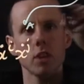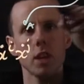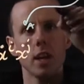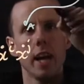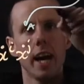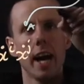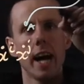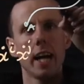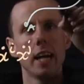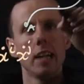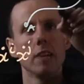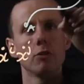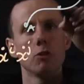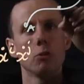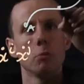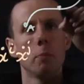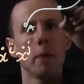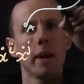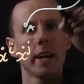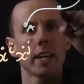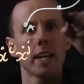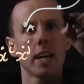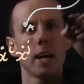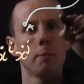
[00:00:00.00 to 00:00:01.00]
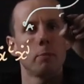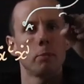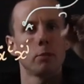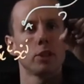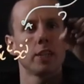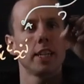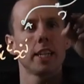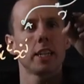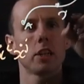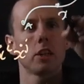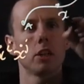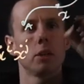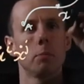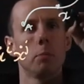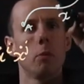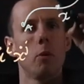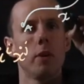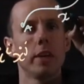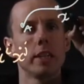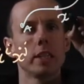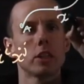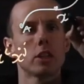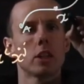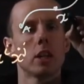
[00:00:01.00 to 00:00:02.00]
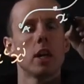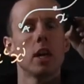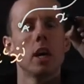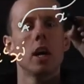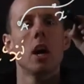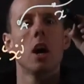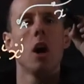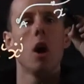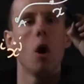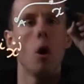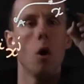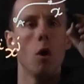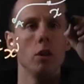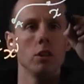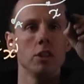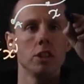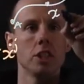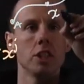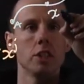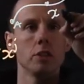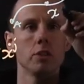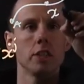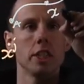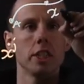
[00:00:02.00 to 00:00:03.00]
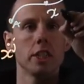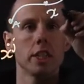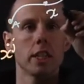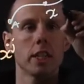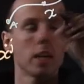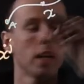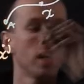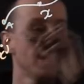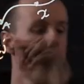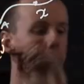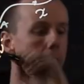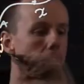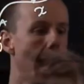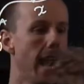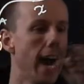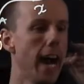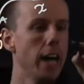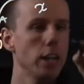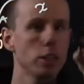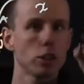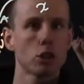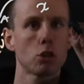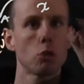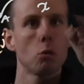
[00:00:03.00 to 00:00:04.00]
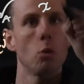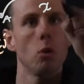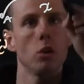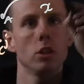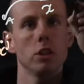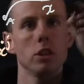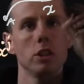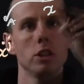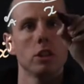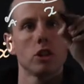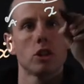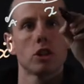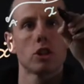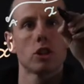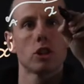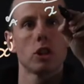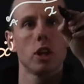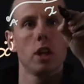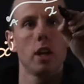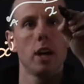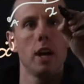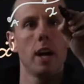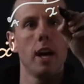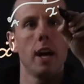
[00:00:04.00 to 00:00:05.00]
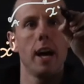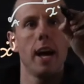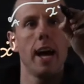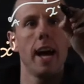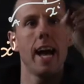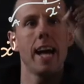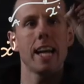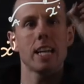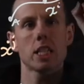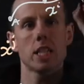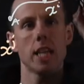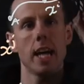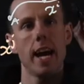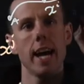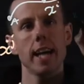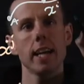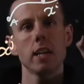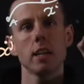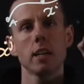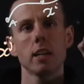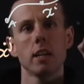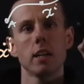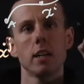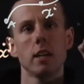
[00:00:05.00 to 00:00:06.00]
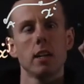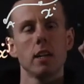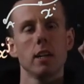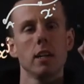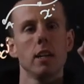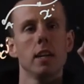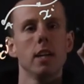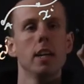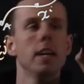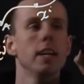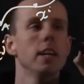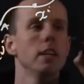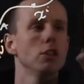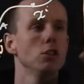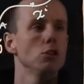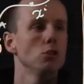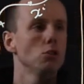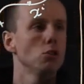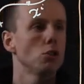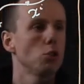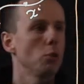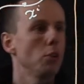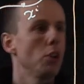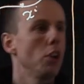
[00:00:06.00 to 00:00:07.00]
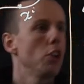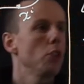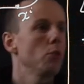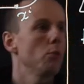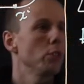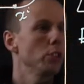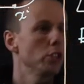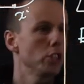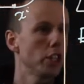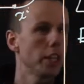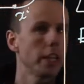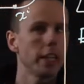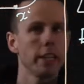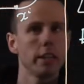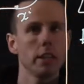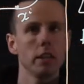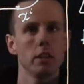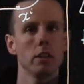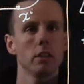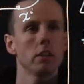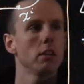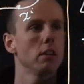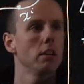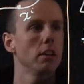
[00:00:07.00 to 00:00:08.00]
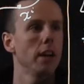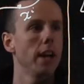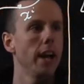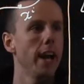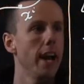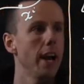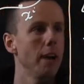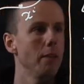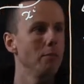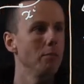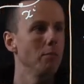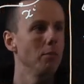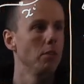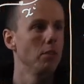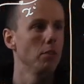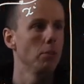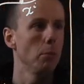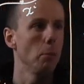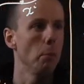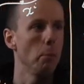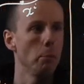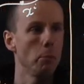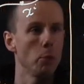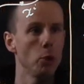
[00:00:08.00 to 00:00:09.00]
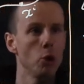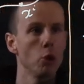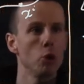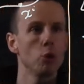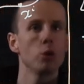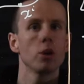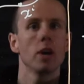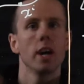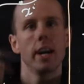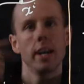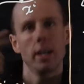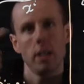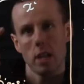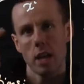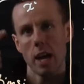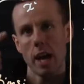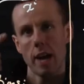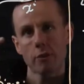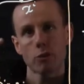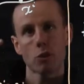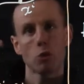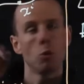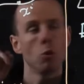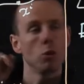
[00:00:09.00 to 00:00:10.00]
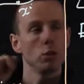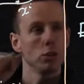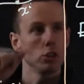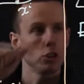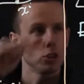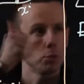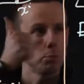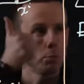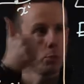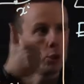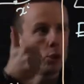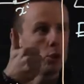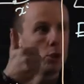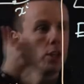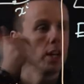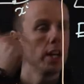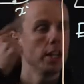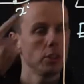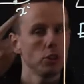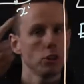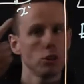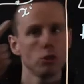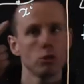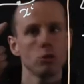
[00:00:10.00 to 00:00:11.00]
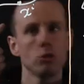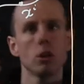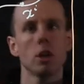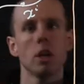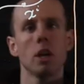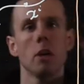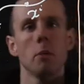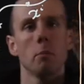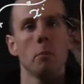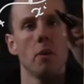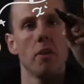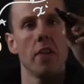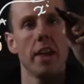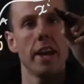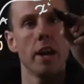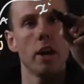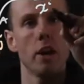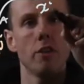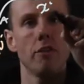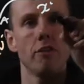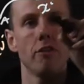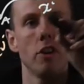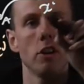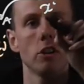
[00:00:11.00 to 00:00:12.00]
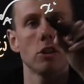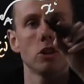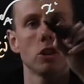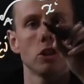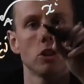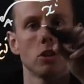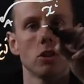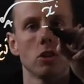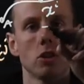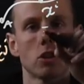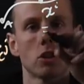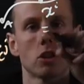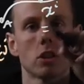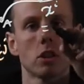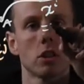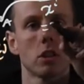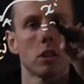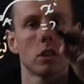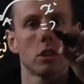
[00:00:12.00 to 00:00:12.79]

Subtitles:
and if you pick a particular point on the geodesic, it has coordinates xi. So in other words here, it'll have coordinates mu and nu, but they are functions